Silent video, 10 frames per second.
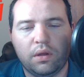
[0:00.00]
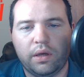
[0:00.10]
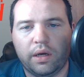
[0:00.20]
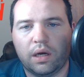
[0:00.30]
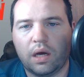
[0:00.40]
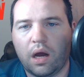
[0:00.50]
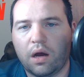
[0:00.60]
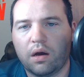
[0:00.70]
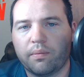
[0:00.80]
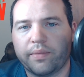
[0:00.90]

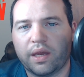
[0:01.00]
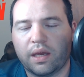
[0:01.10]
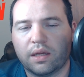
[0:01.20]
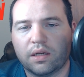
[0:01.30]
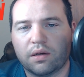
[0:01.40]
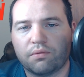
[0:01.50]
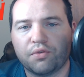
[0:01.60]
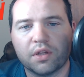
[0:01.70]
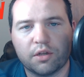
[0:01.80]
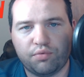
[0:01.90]
Um, and I
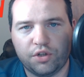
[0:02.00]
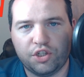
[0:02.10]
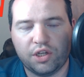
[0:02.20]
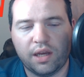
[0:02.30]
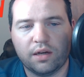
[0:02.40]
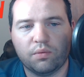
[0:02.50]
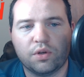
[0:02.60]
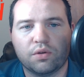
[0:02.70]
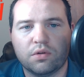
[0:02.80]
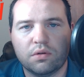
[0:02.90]
really appreciate it when
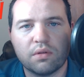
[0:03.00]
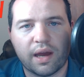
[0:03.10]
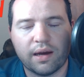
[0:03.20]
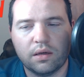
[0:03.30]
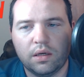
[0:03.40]
you do that.